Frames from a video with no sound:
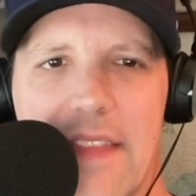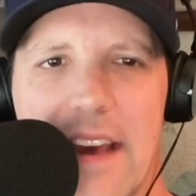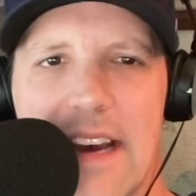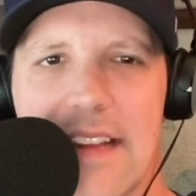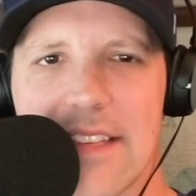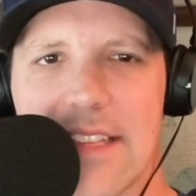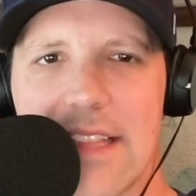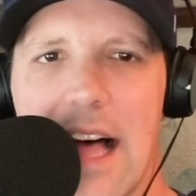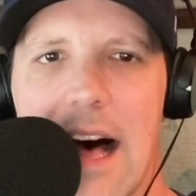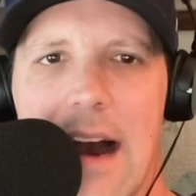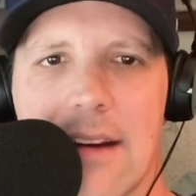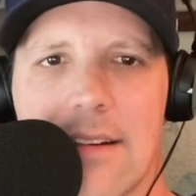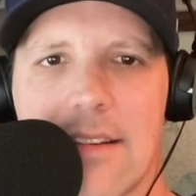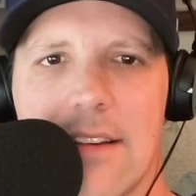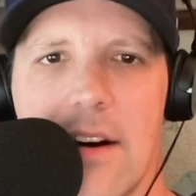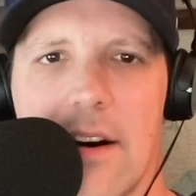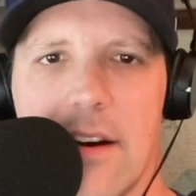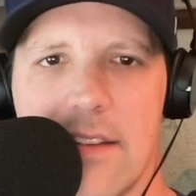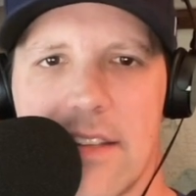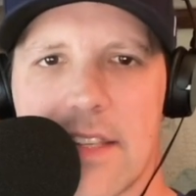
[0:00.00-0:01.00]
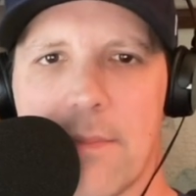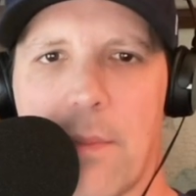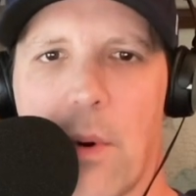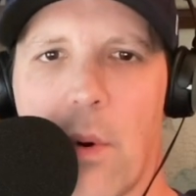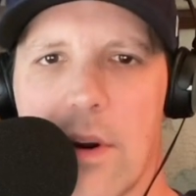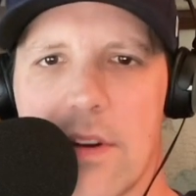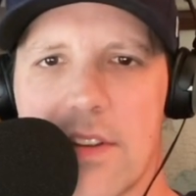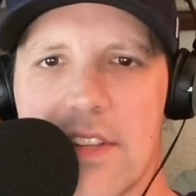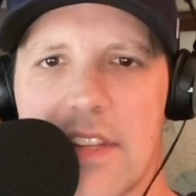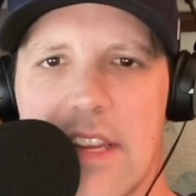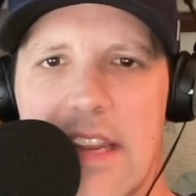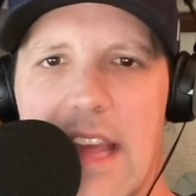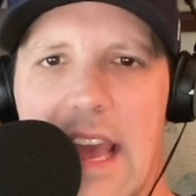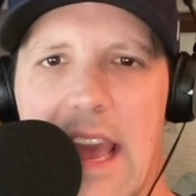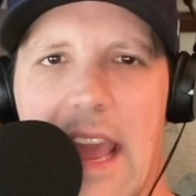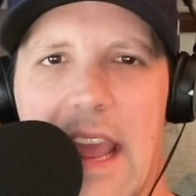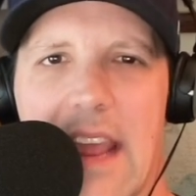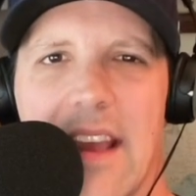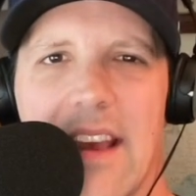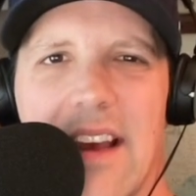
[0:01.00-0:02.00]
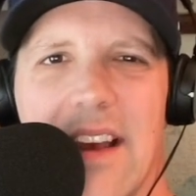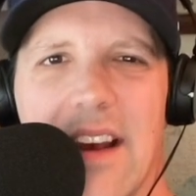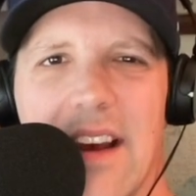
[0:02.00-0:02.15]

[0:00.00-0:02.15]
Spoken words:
That's Locked On Sports Today,